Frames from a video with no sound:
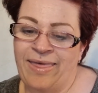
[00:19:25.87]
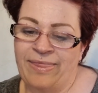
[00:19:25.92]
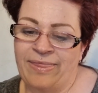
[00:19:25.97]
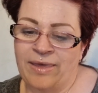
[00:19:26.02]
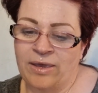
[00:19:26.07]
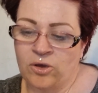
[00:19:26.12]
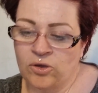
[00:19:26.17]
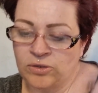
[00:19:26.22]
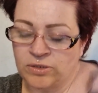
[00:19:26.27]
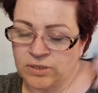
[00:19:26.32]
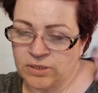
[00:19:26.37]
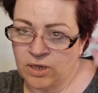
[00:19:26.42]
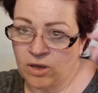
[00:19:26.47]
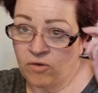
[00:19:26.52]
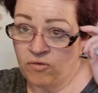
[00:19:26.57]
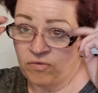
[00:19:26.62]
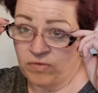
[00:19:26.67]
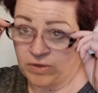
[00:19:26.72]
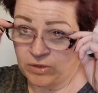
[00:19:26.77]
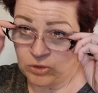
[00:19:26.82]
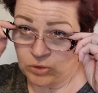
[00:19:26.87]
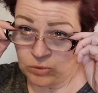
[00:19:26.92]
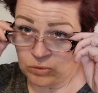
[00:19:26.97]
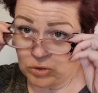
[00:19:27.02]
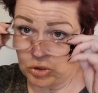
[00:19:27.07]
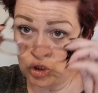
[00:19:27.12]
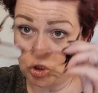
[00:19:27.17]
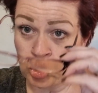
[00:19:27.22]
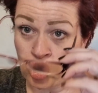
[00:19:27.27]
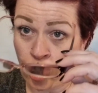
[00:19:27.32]
they're good enough. They do the
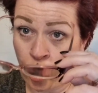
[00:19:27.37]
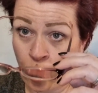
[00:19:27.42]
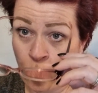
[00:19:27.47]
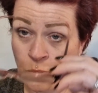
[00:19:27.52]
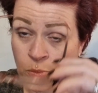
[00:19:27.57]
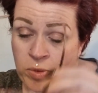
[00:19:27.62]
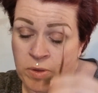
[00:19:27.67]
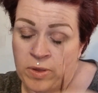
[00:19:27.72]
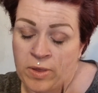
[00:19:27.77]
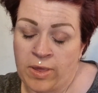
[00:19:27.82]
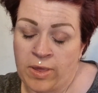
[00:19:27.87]
job.